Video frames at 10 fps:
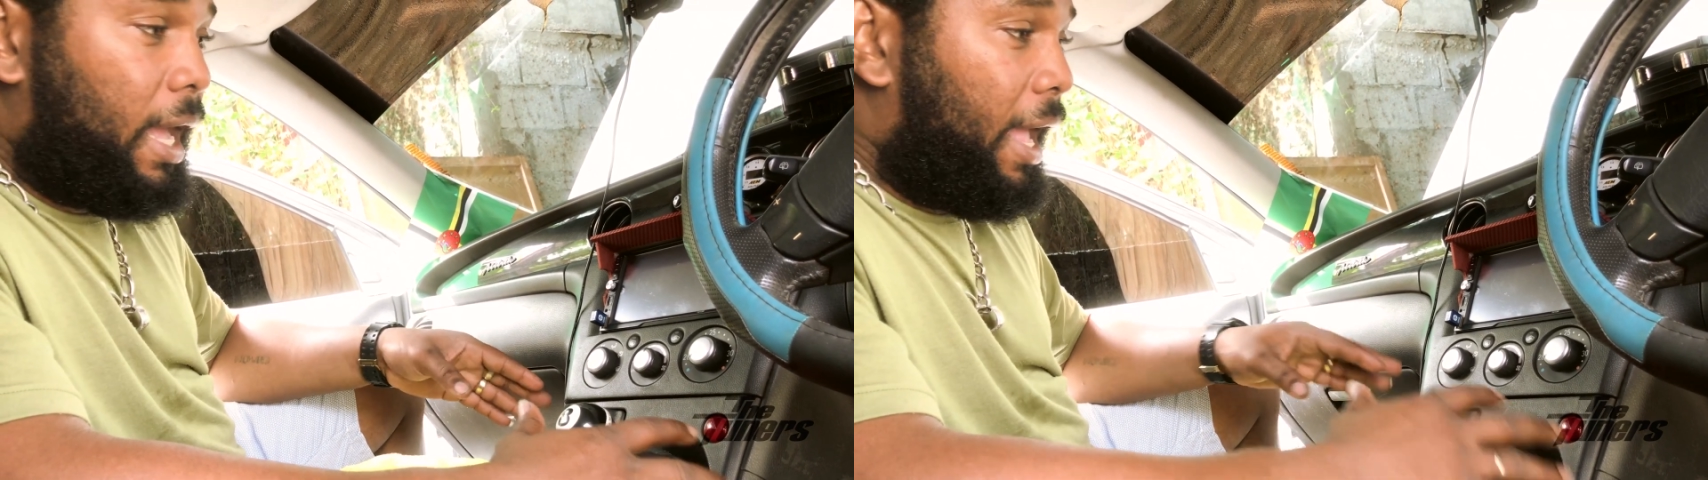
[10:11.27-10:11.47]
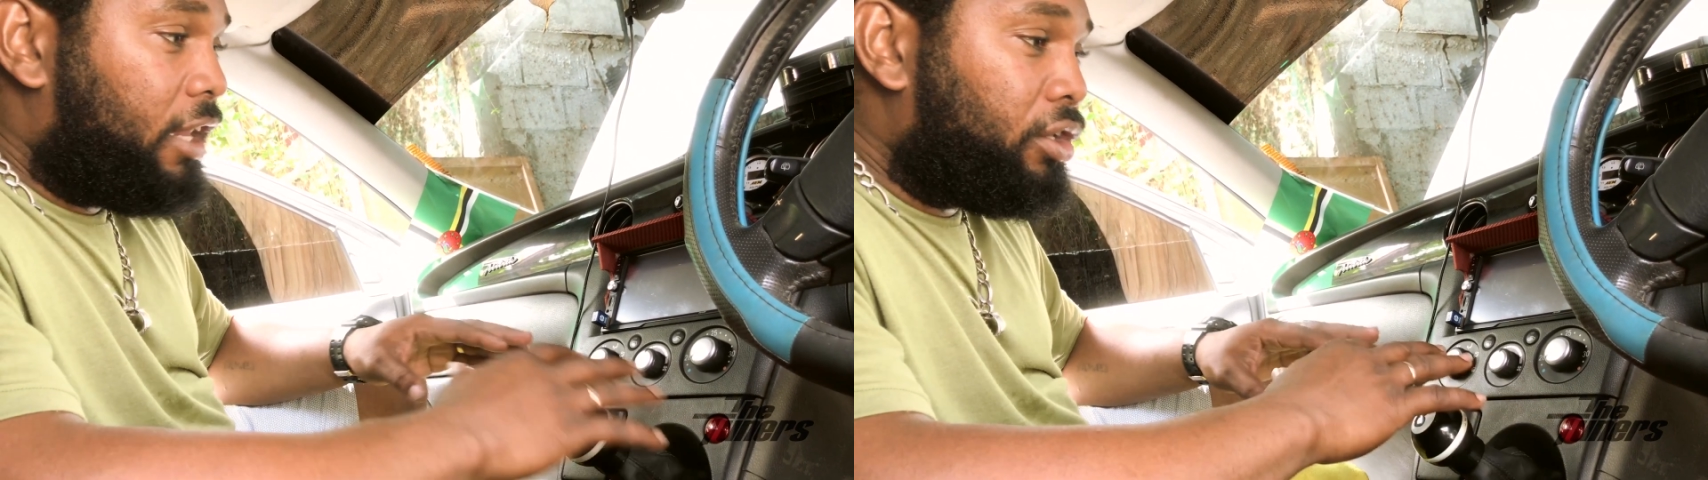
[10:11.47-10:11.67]

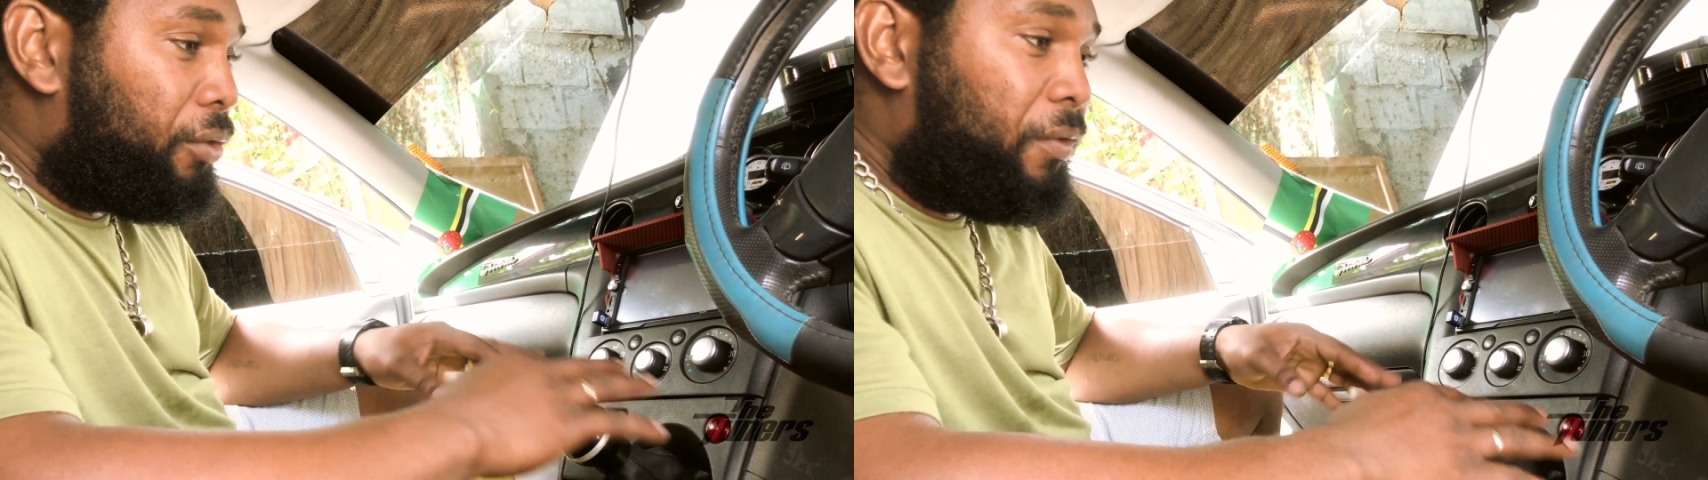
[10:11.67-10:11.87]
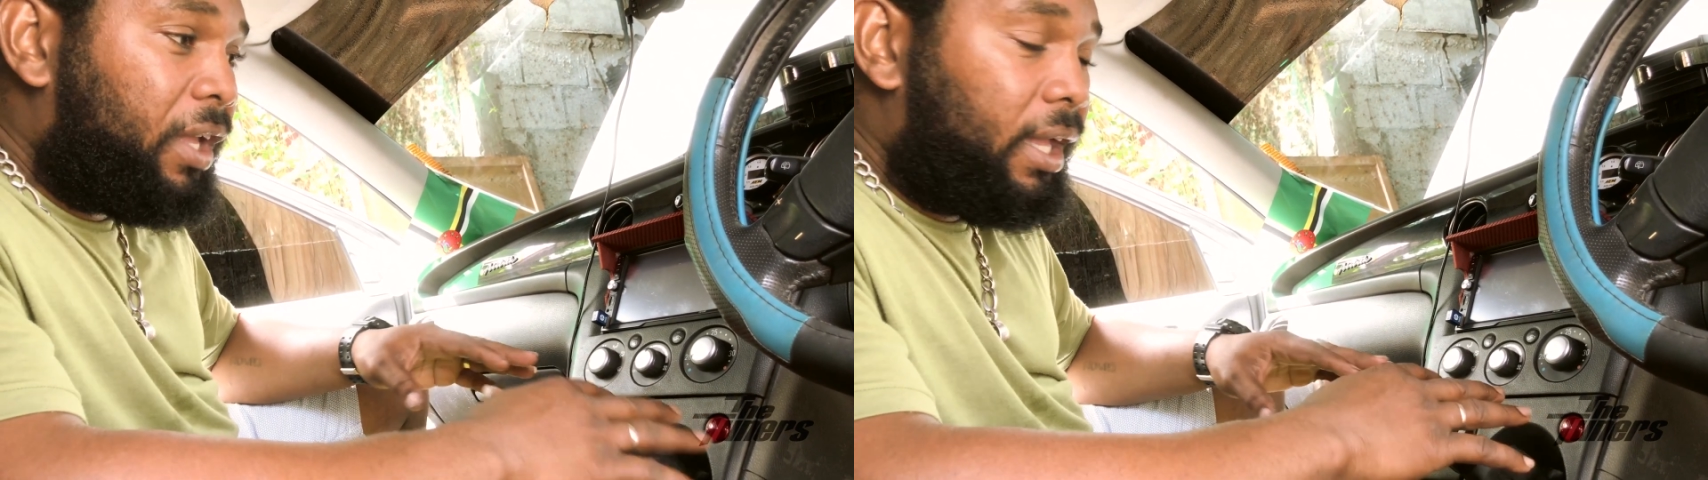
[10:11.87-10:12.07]
I had
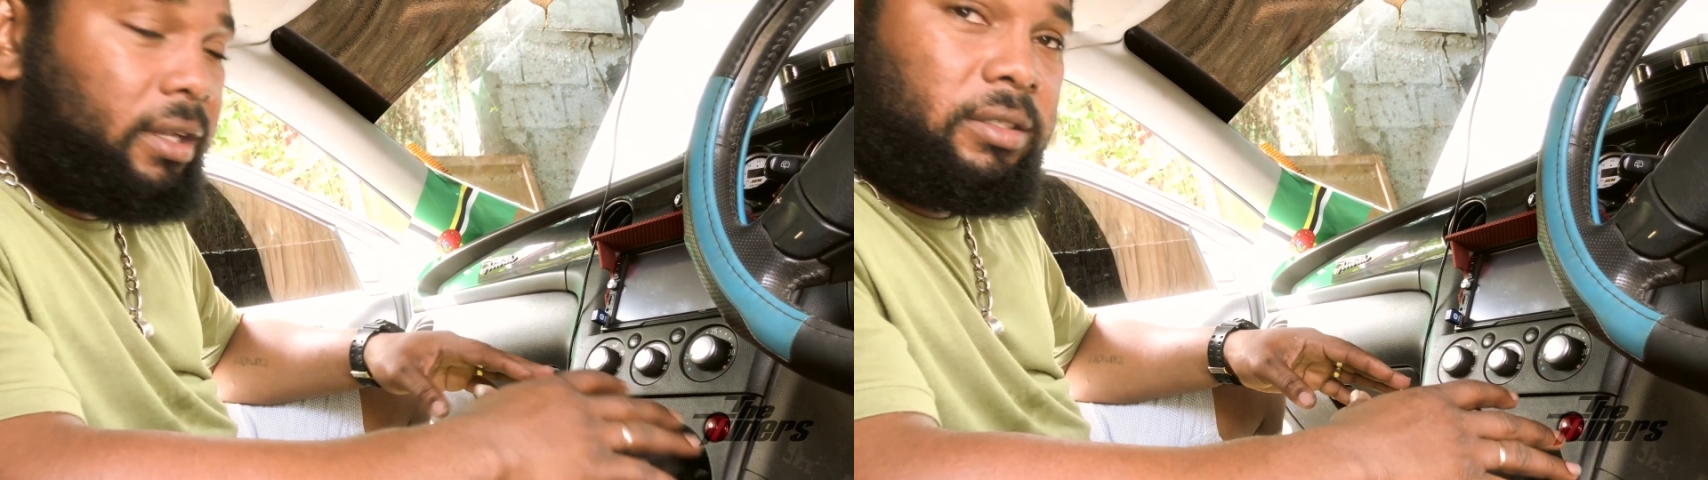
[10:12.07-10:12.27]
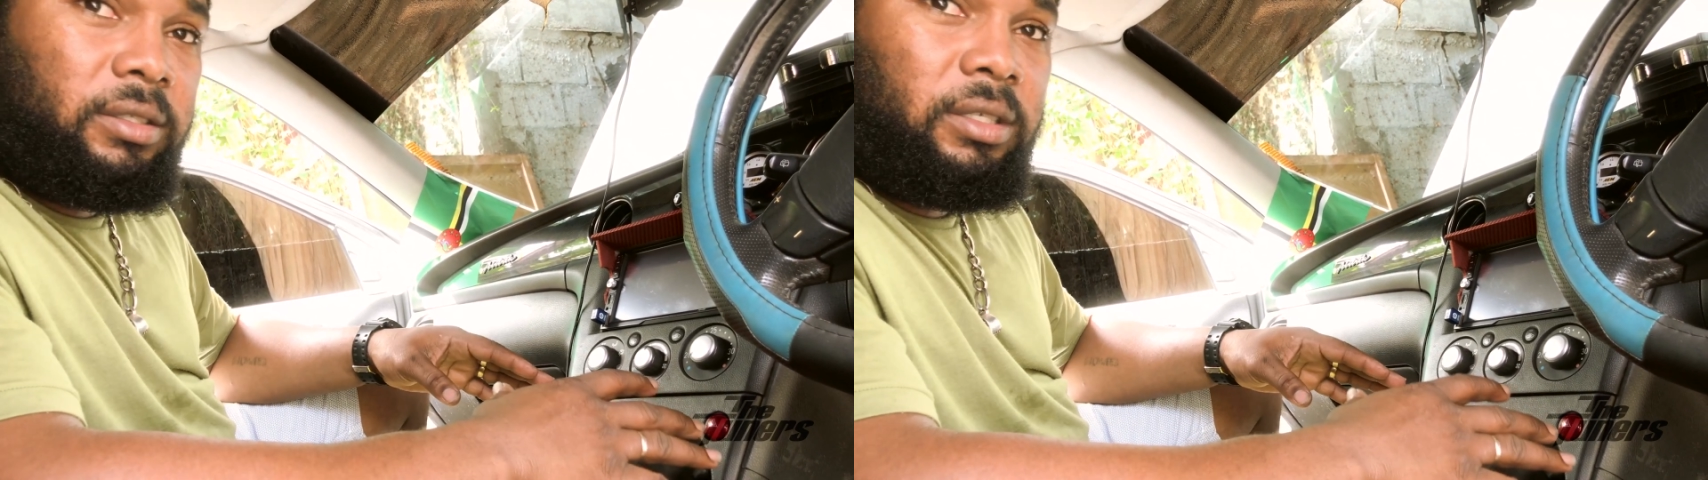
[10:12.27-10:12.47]
nothing
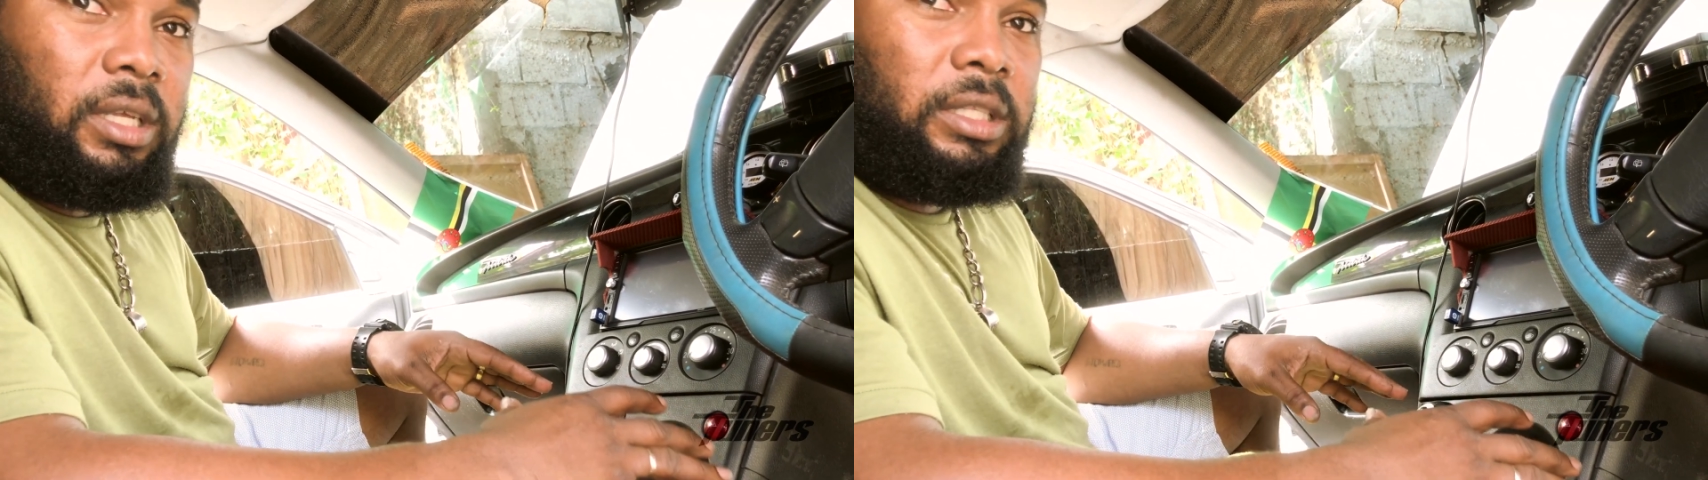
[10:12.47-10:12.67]
else